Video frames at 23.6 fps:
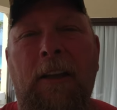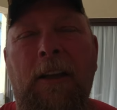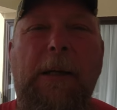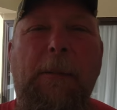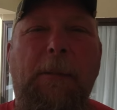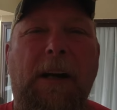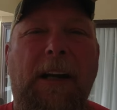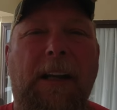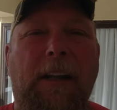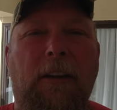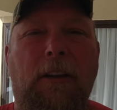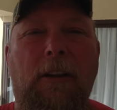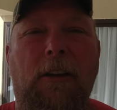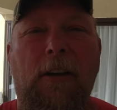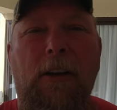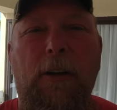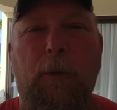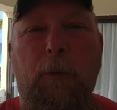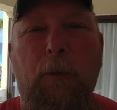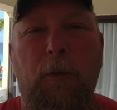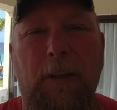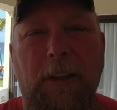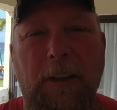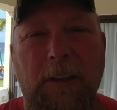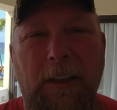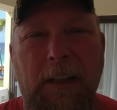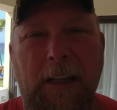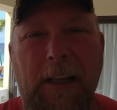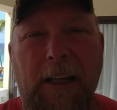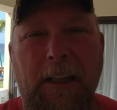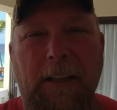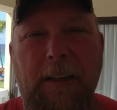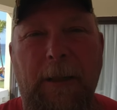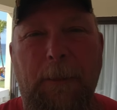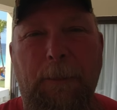Come on along, we're gonna
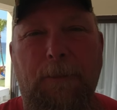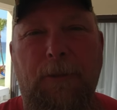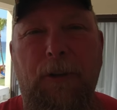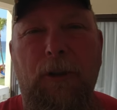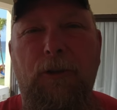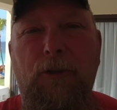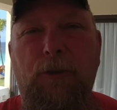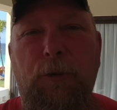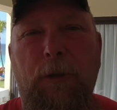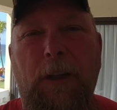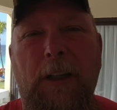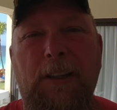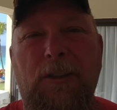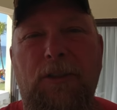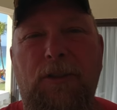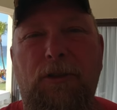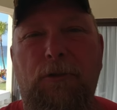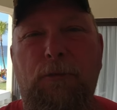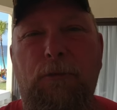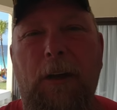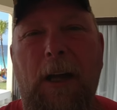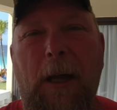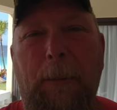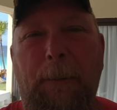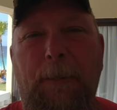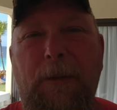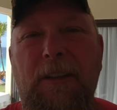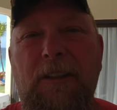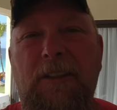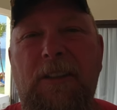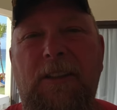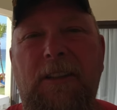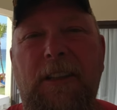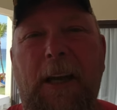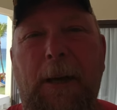head up to Tres Trapi
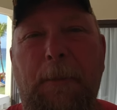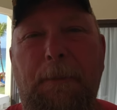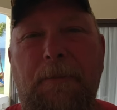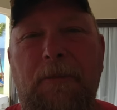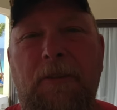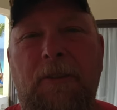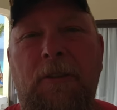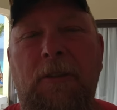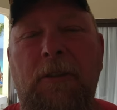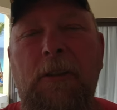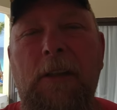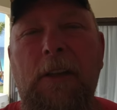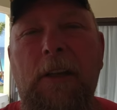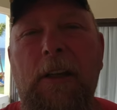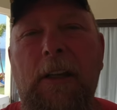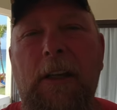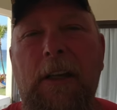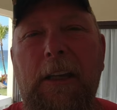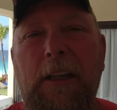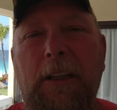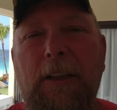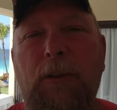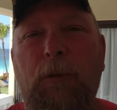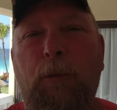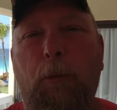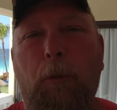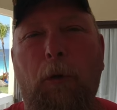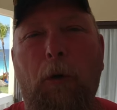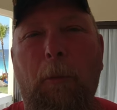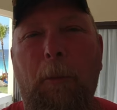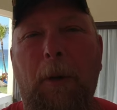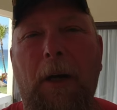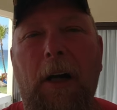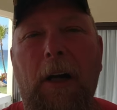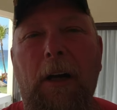Steps in
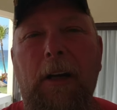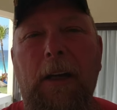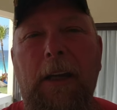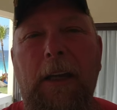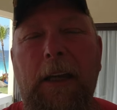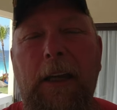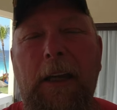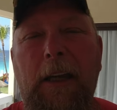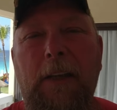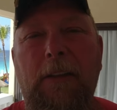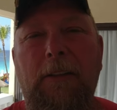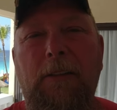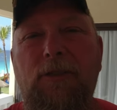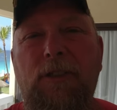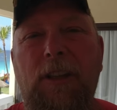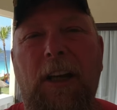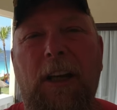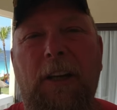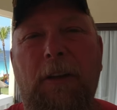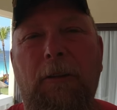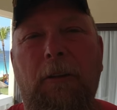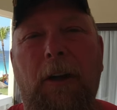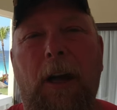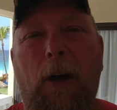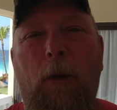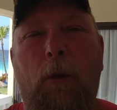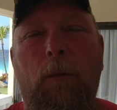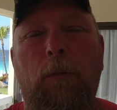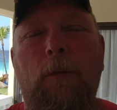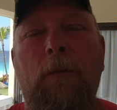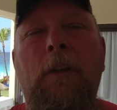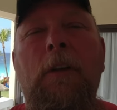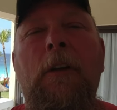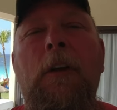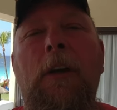Aruba and check her
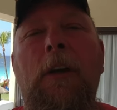out.